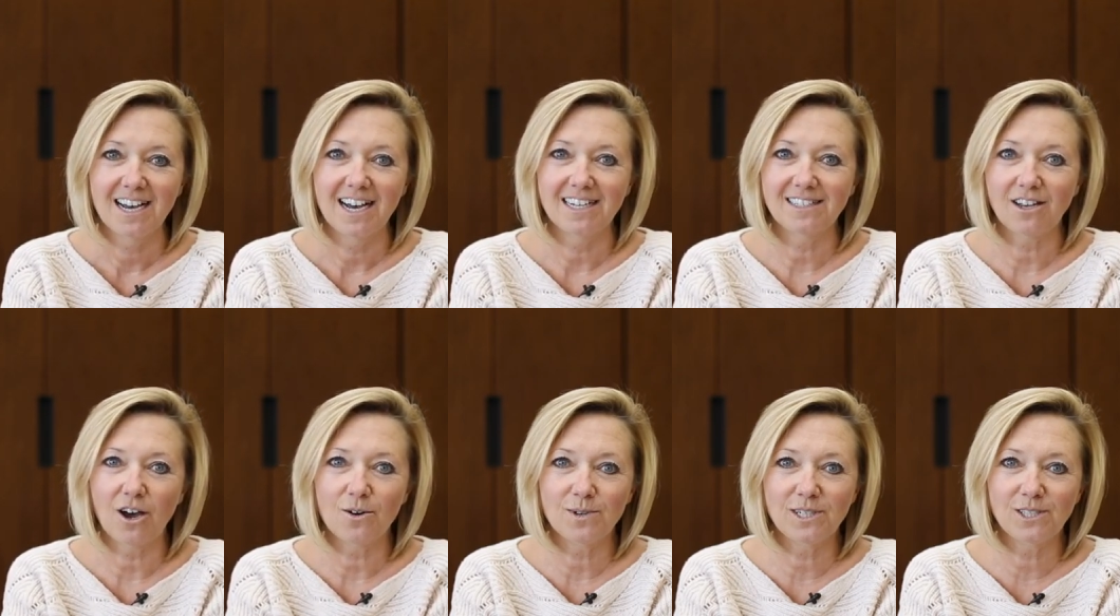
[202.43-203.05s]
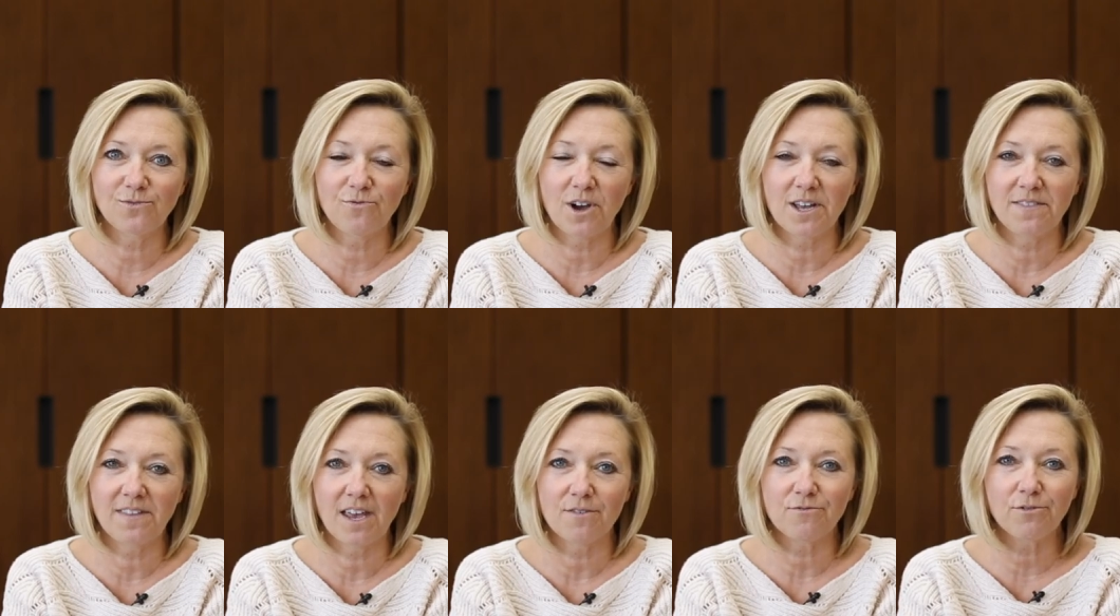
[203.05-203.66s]
It's always fun.
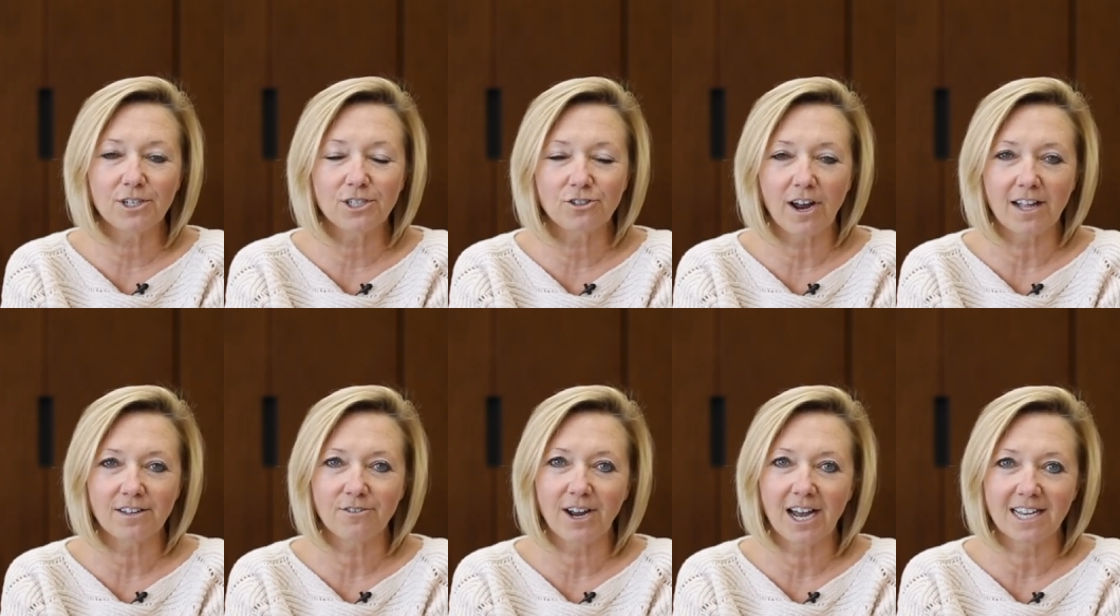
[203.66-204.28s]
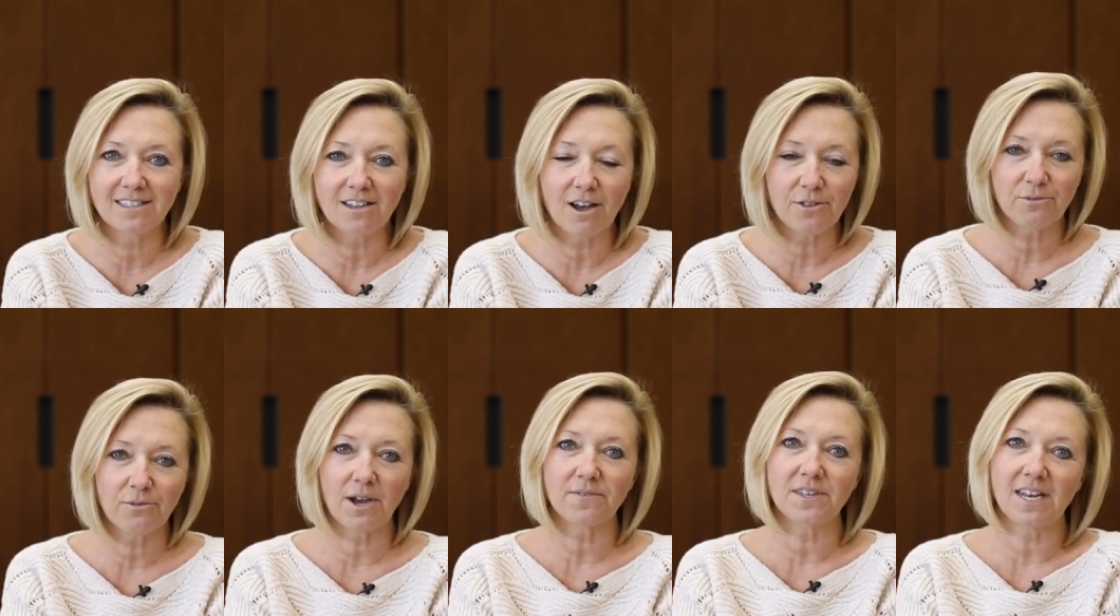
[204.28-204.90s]
They have free trolley rides all
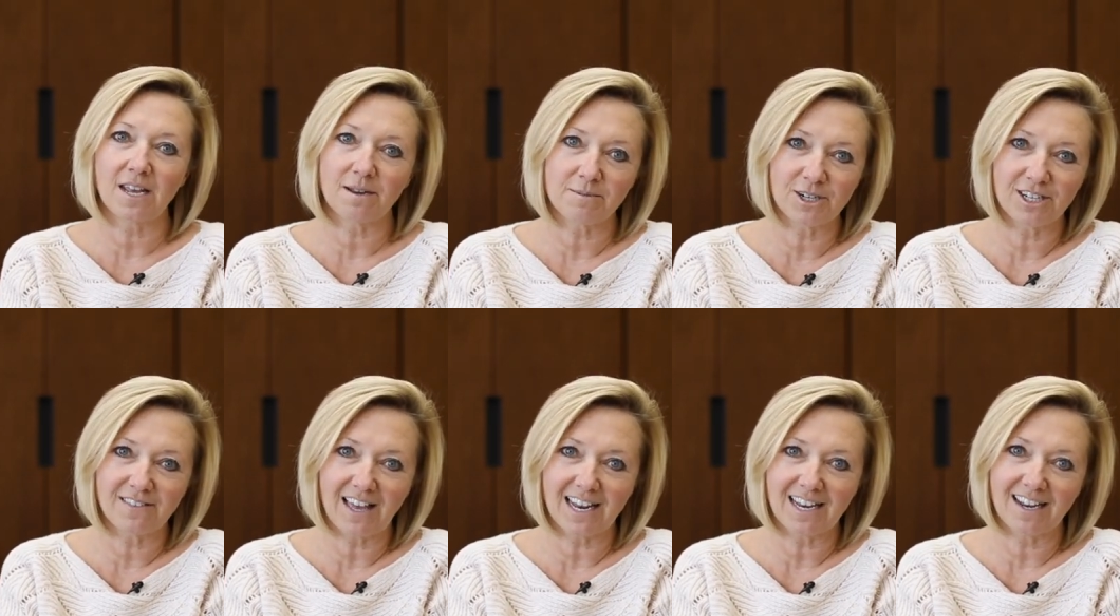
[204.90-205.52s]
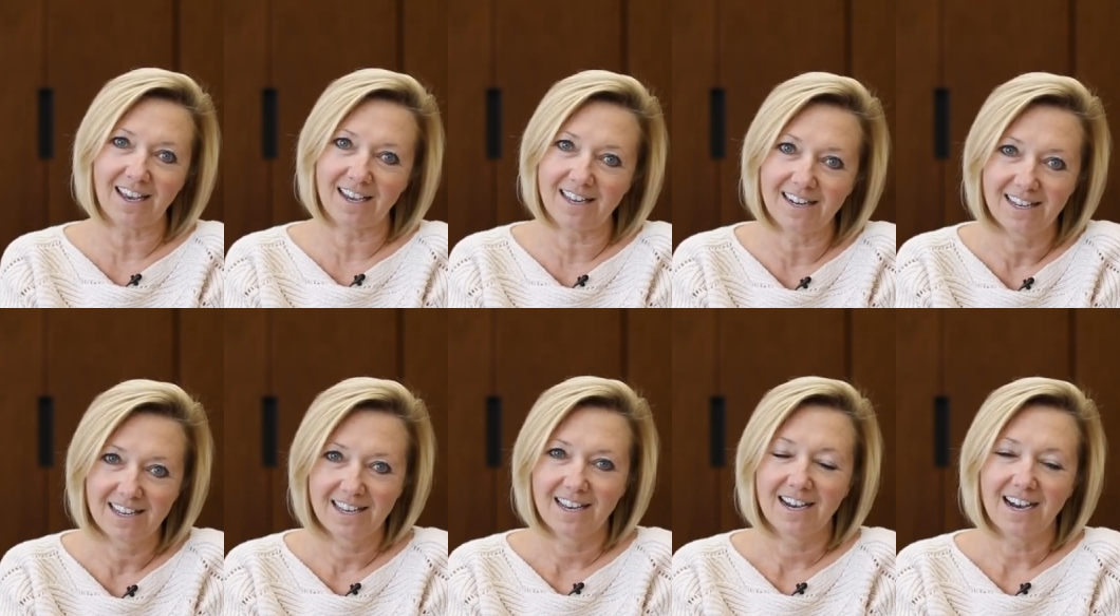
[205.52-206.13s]
throughout the neighborhood that night.
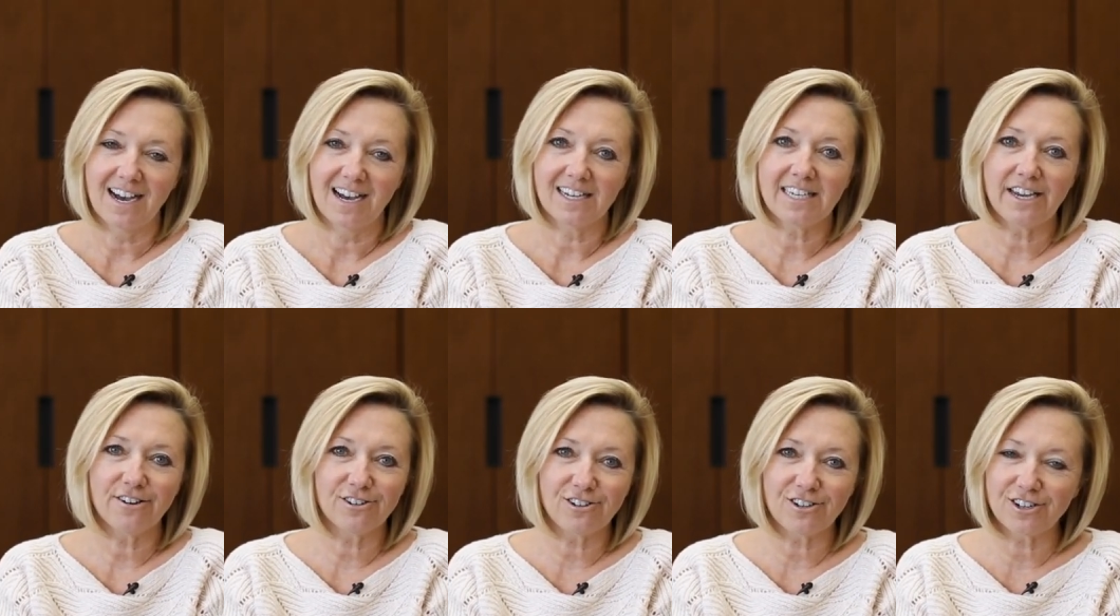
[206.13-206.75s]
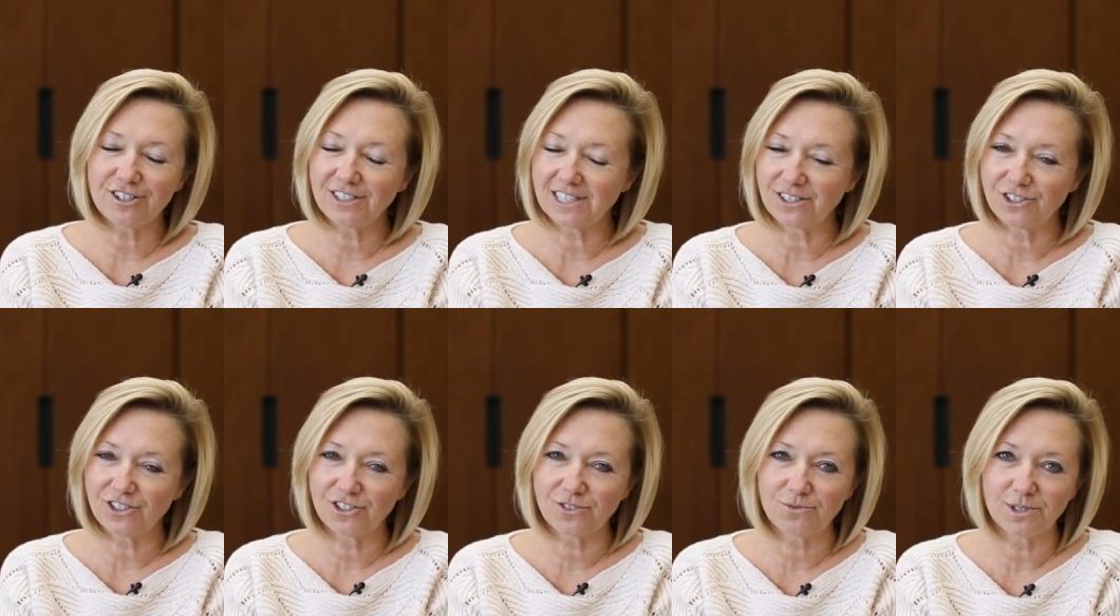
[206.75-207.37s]
Carolers,
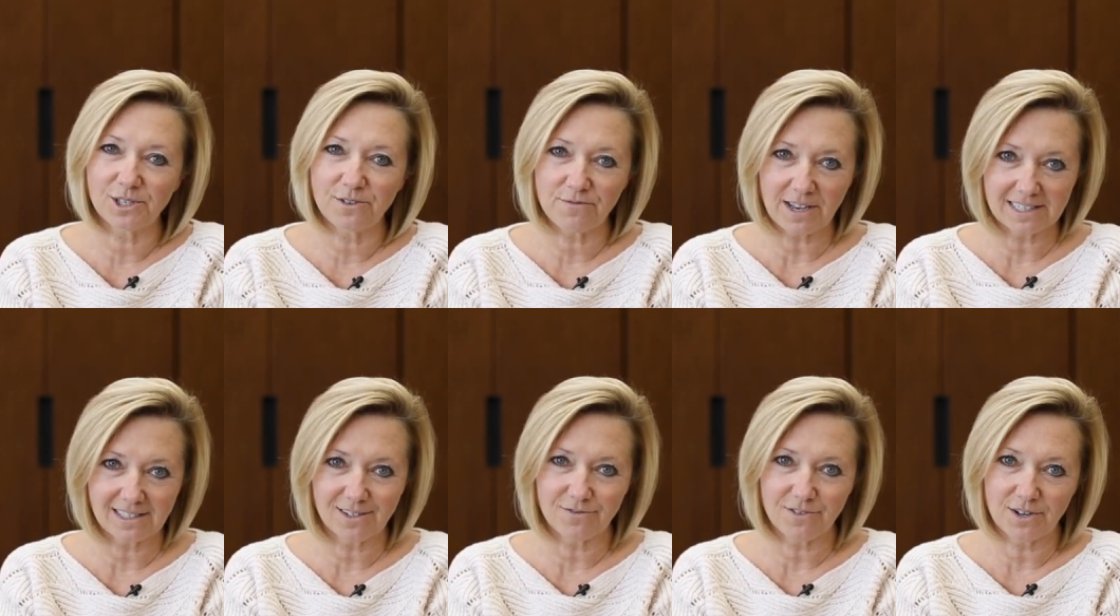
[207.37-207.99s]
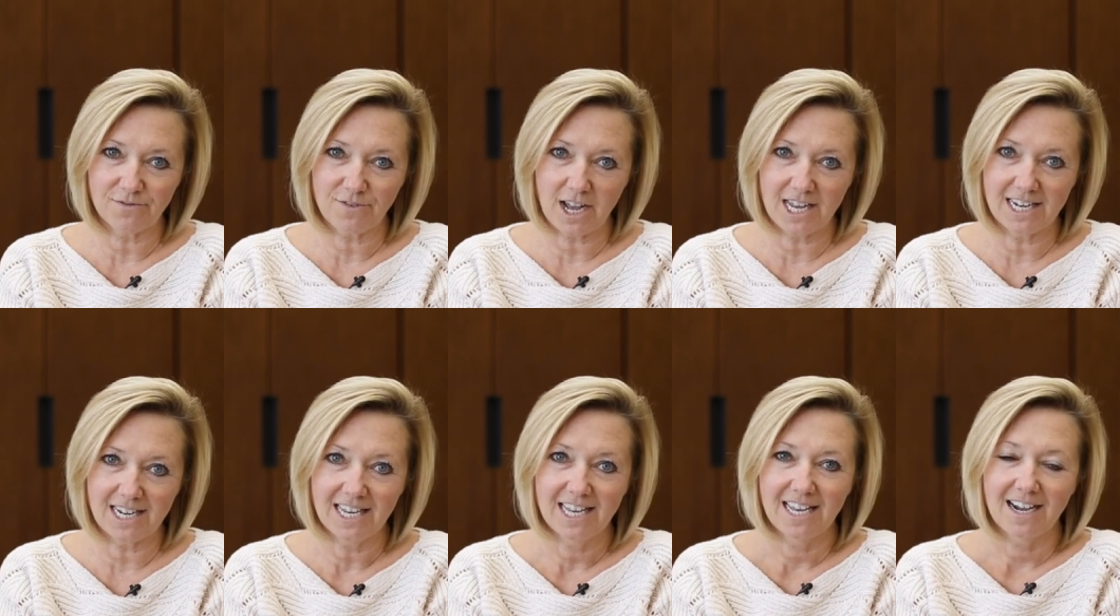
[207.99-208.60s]
it's just really festive and
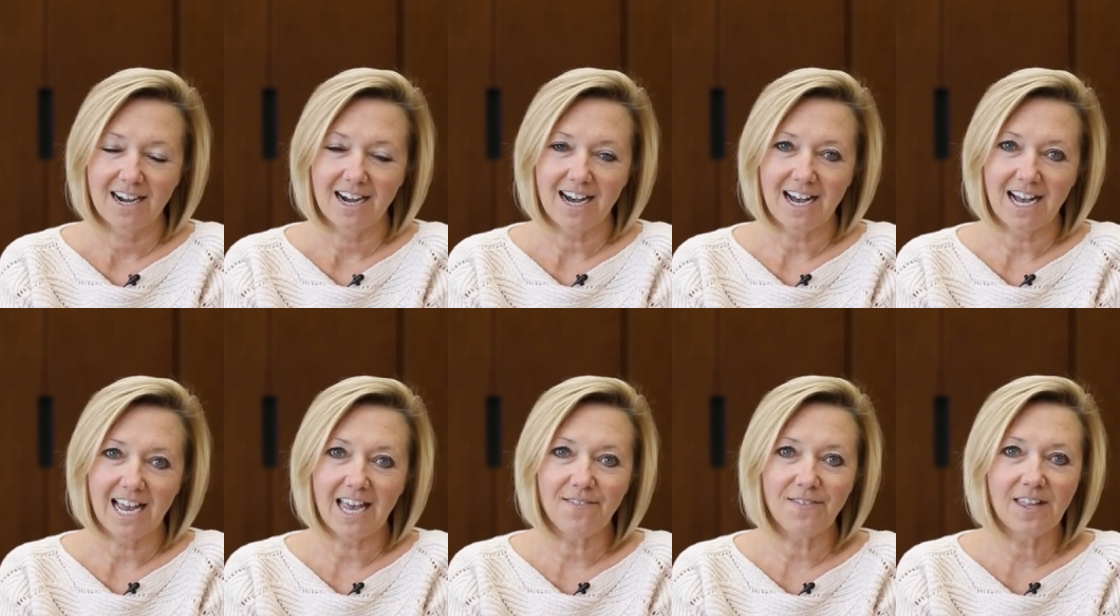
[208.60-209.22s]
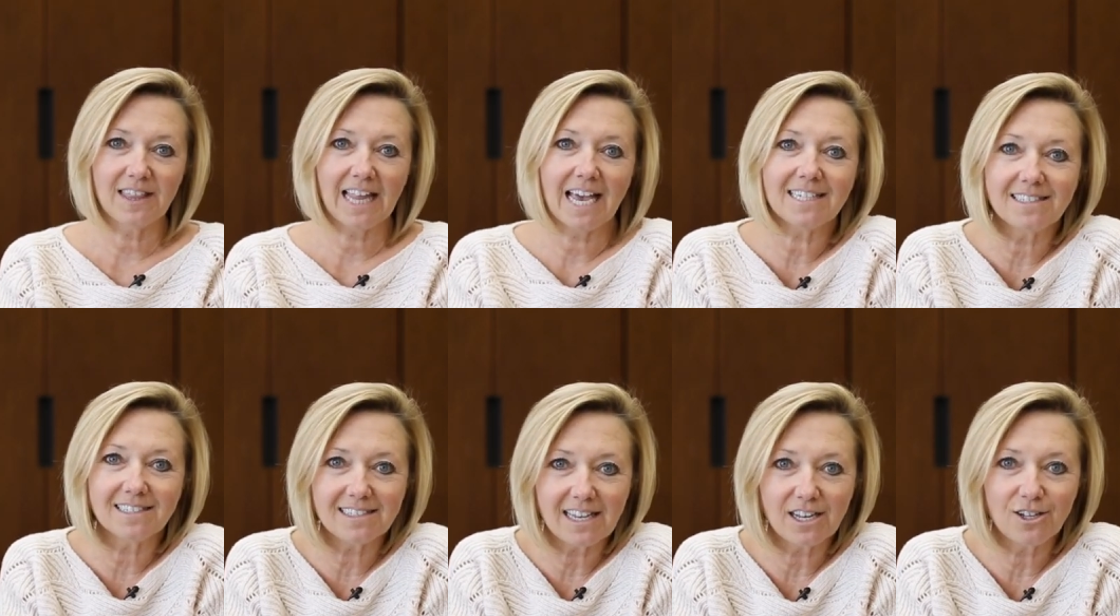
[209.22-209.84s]
fun. And then
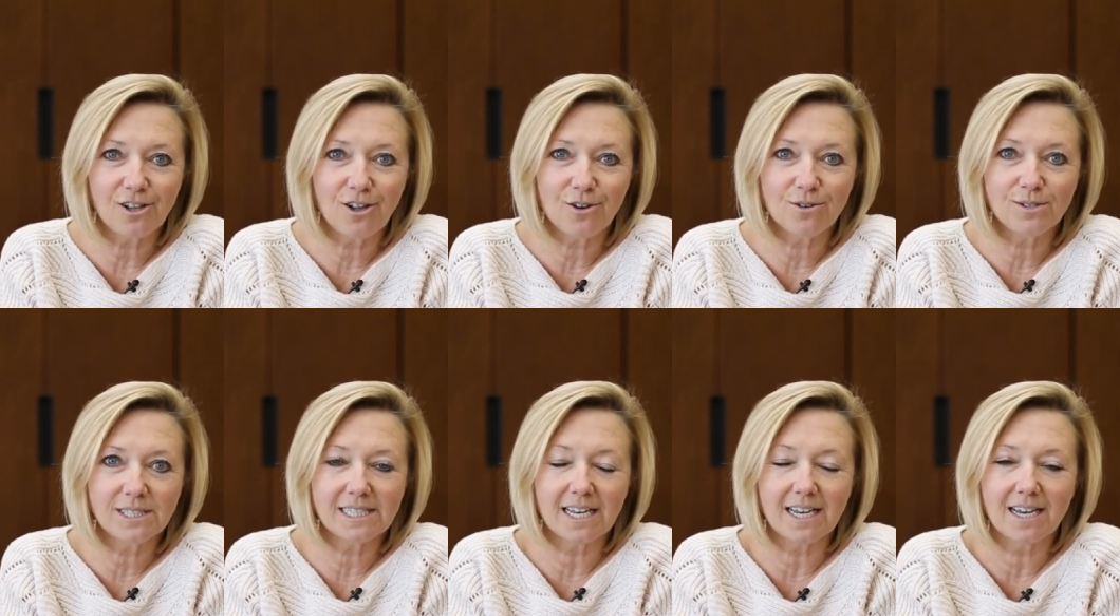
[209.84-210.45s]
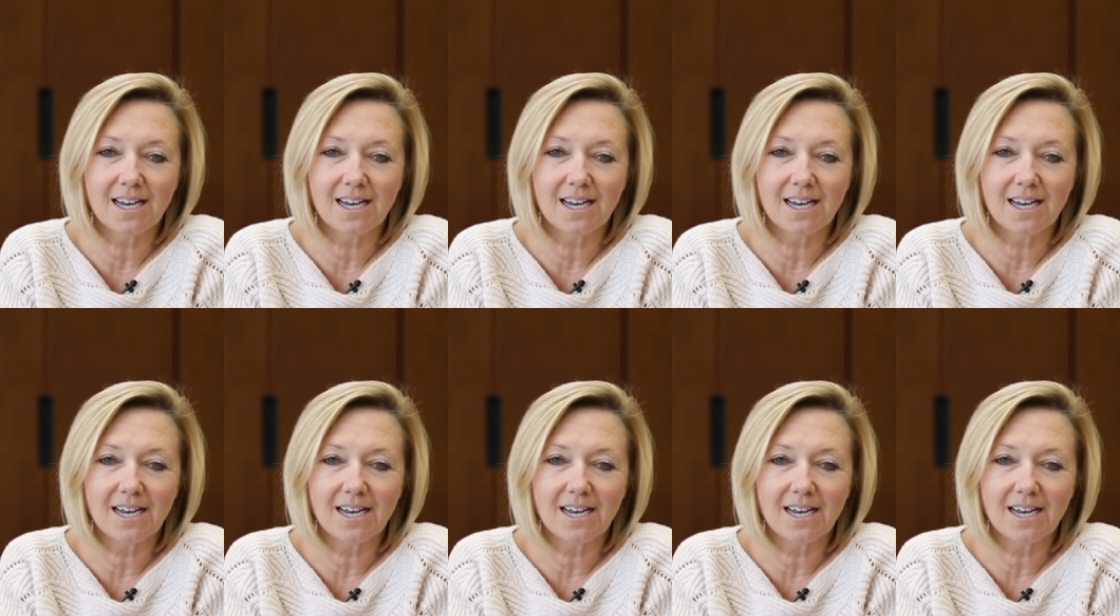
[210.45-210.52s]
last, as I close,